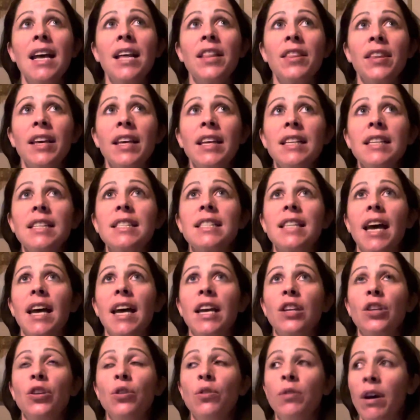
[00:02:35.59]
things
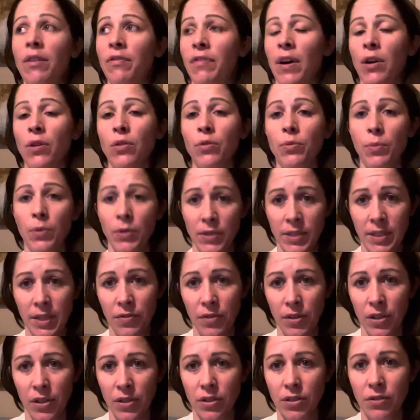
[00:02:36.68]
that you have found most
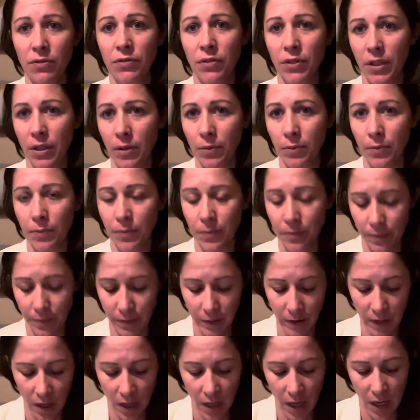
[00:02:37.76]
difficult for you?
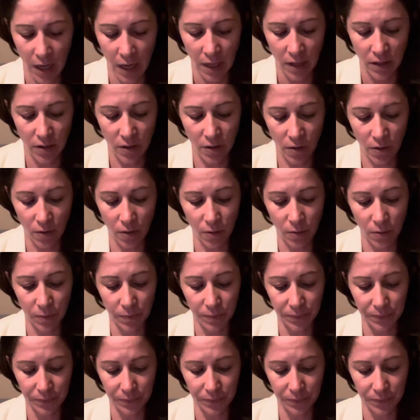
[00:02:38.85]
So